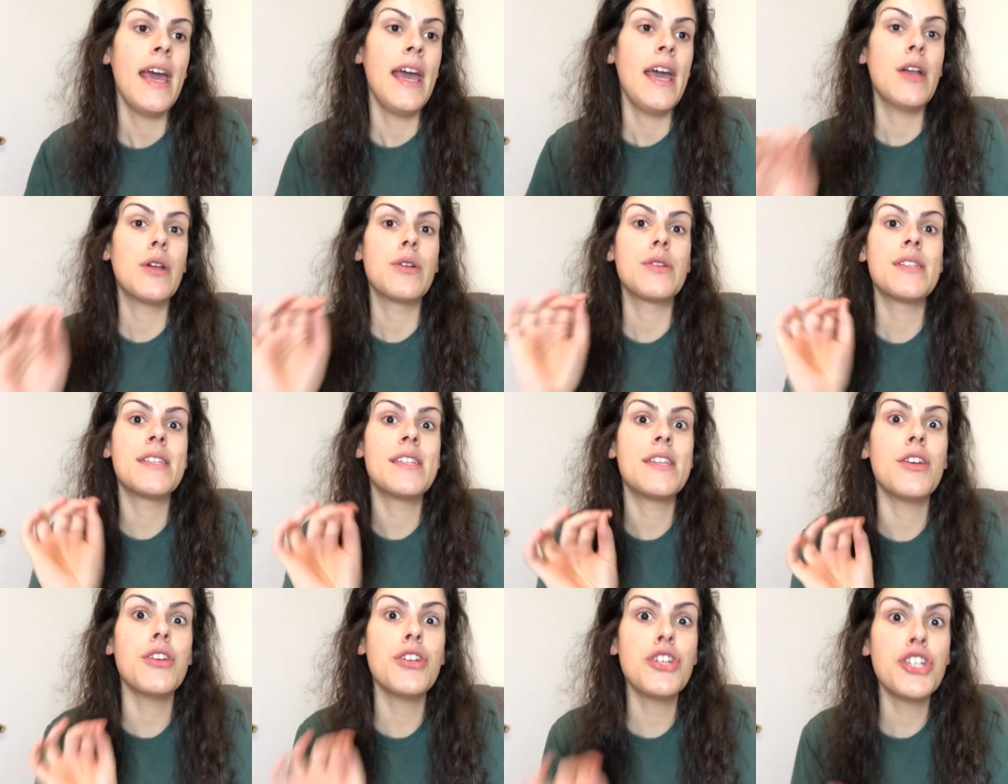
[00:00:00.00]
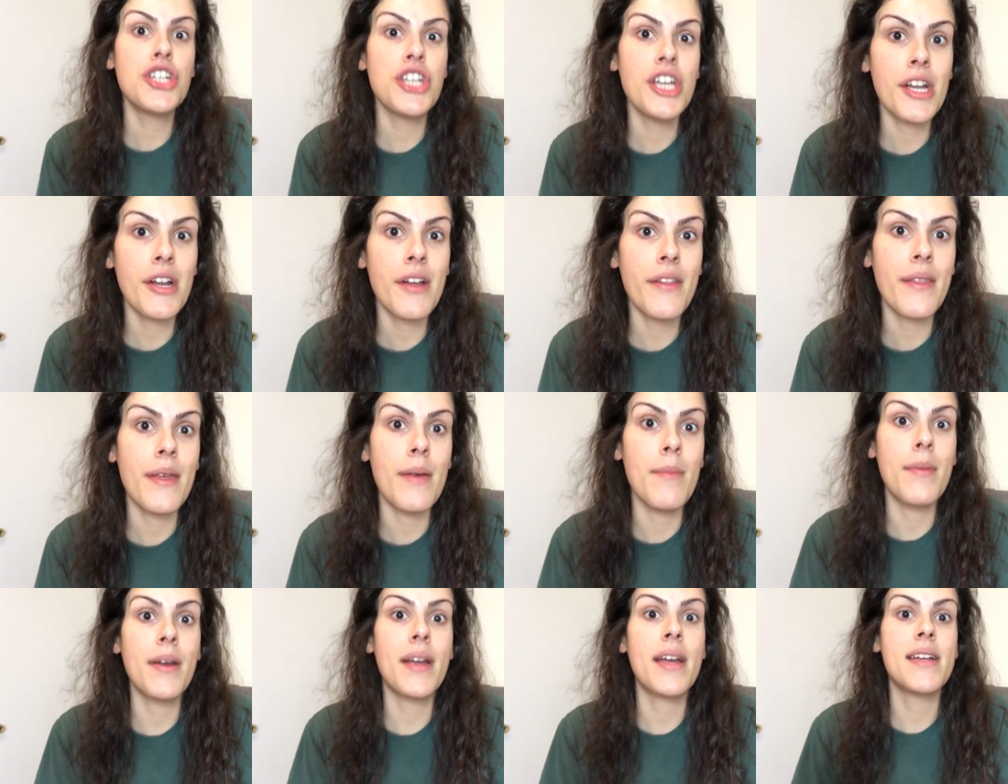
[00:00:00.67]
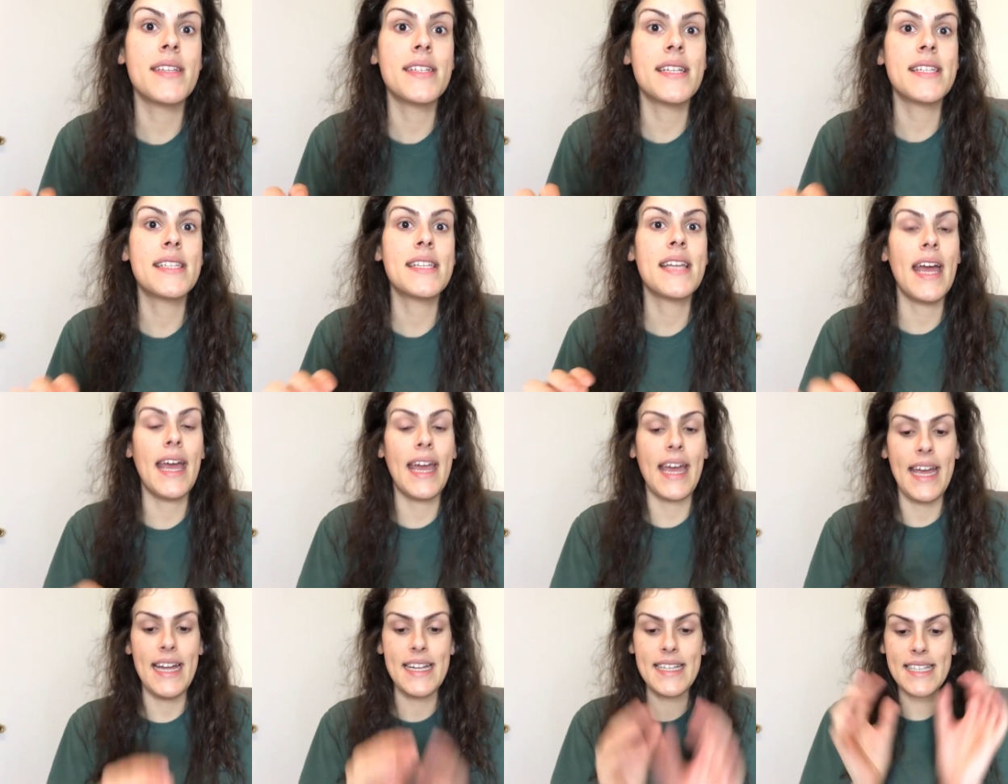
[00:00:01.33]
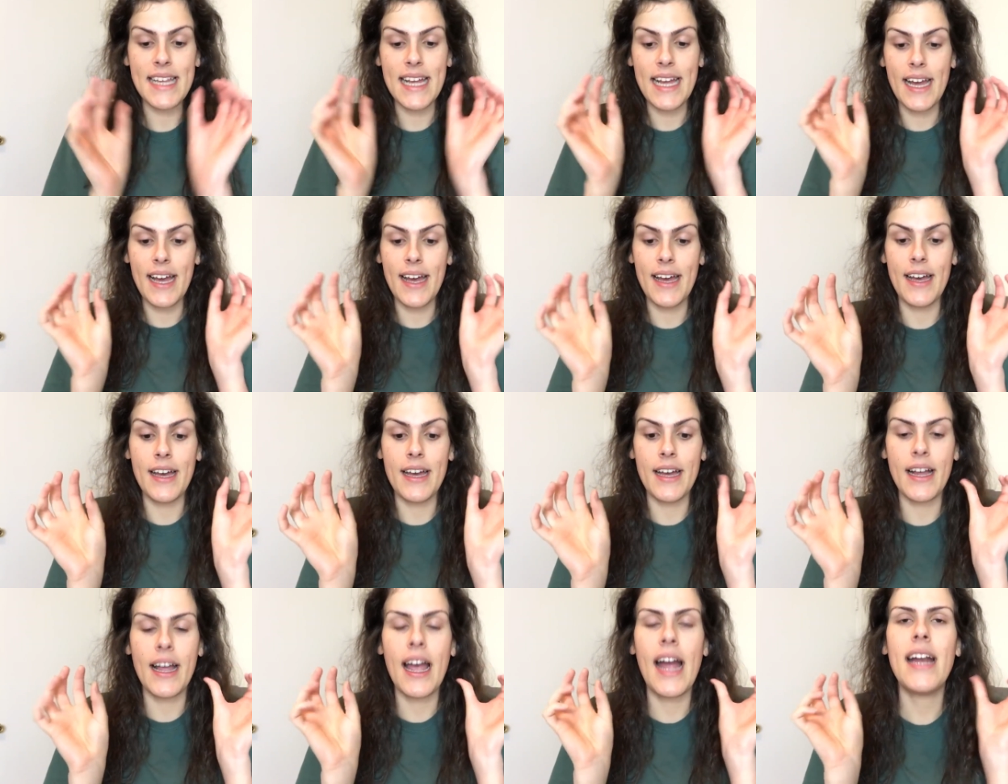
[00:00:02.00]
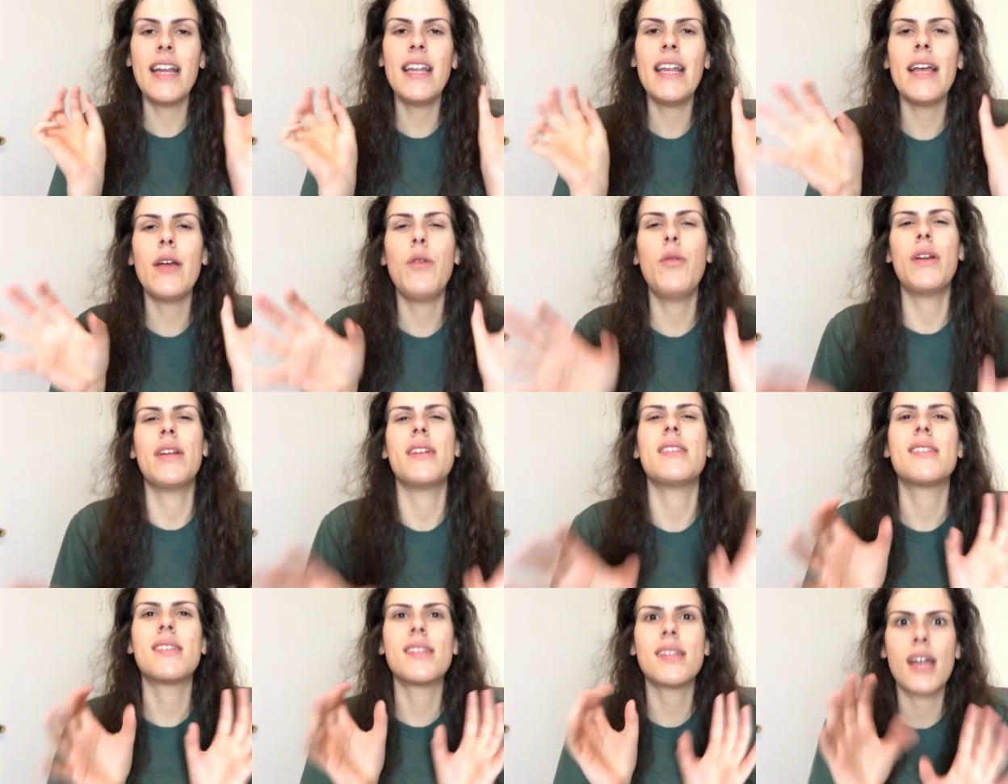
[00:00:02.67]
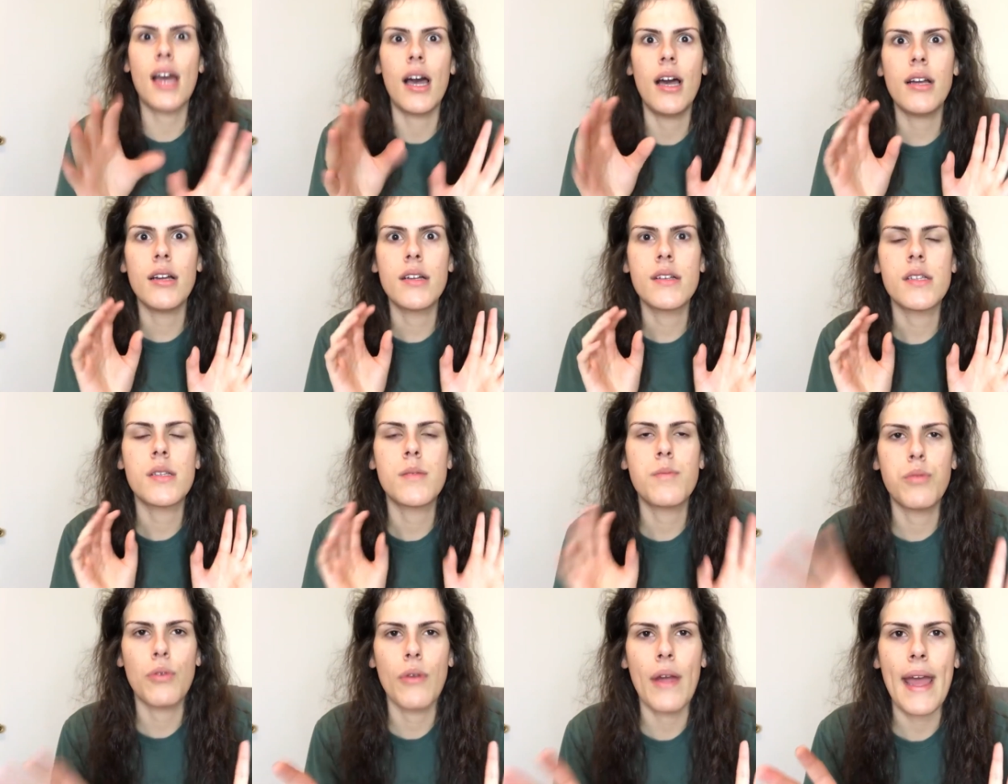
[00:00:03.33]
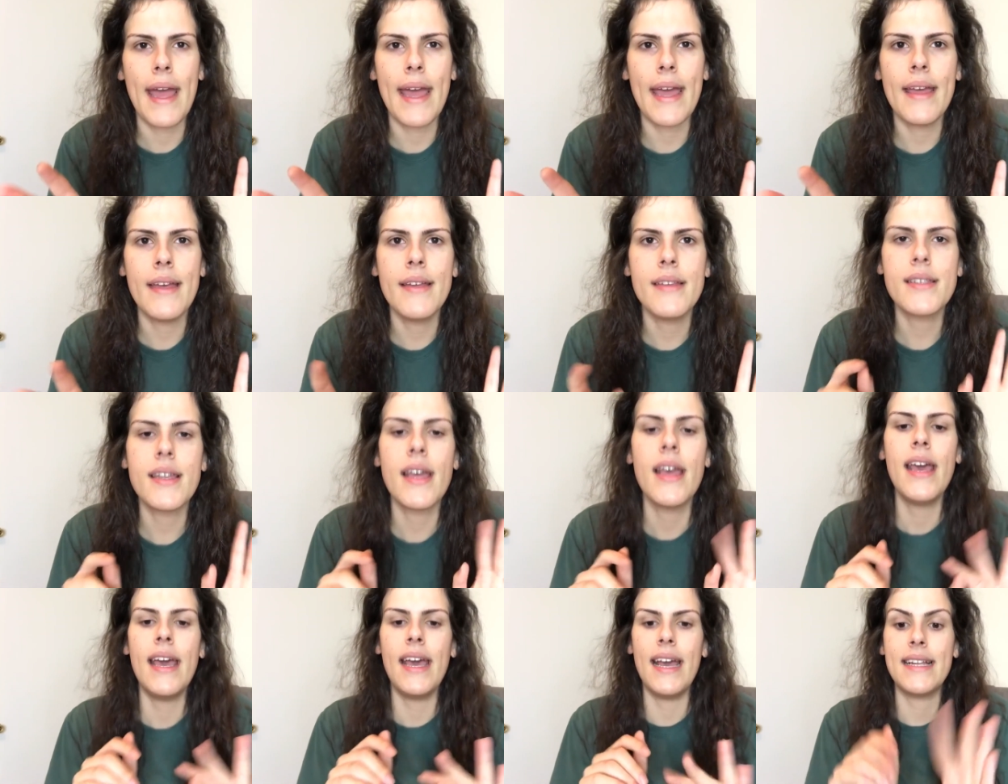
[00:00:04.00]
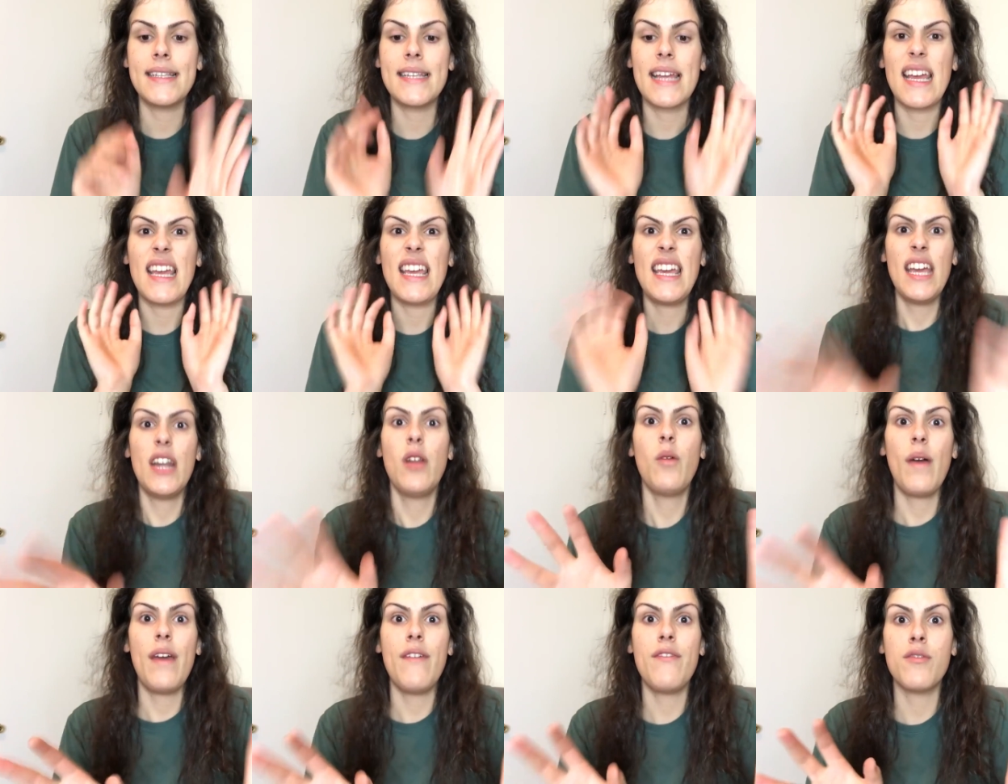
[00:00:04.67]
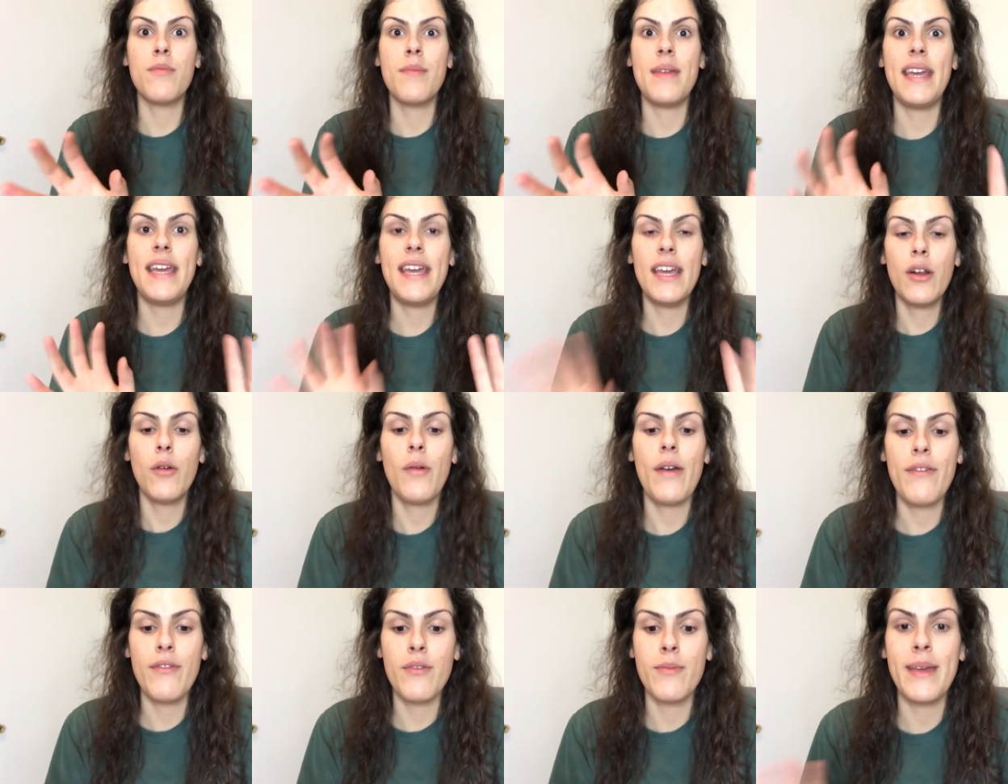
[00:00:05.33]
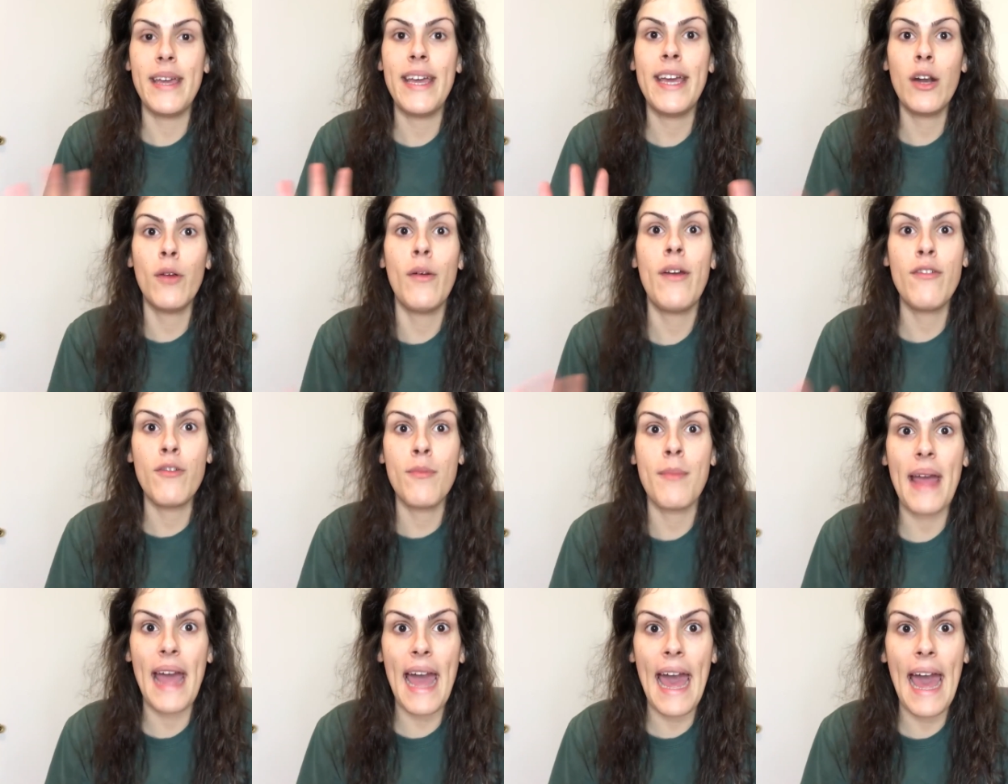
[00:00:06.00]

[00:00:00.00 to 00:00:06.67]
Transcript: it'll still shit on them because it's like, it's like a, kind of like when a skunk sprays, it's like, get away from me, get away from me, get away from my